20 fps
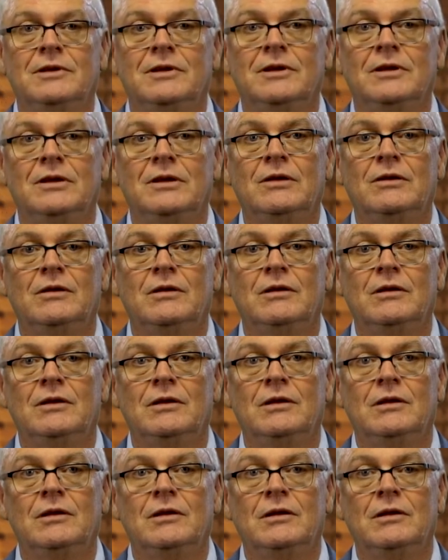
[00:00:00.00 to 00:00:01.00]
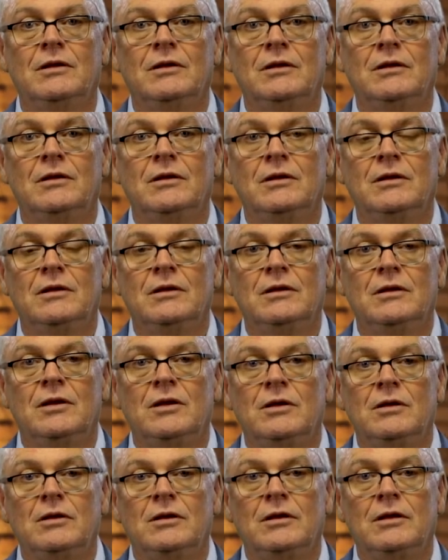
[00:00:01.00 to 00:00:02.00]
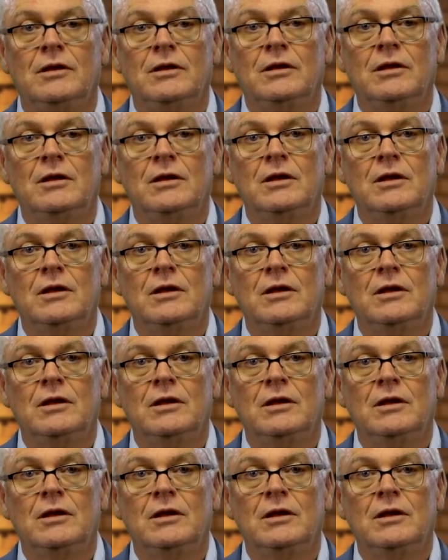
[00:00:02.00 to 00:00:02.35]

No one is speaking in this clip.